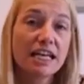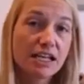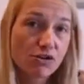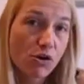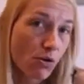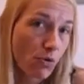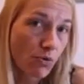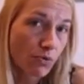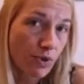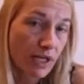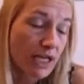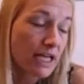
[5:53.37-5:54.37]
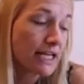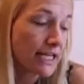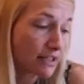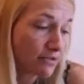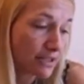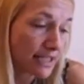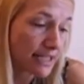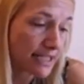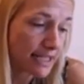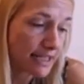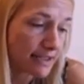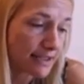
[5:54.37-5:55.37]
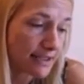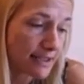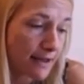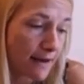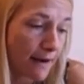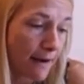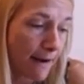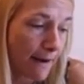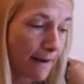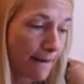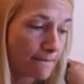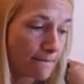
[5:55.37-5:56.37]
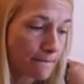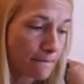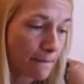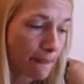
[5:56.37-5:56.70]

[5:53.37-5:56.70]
in your own illnesses. Um,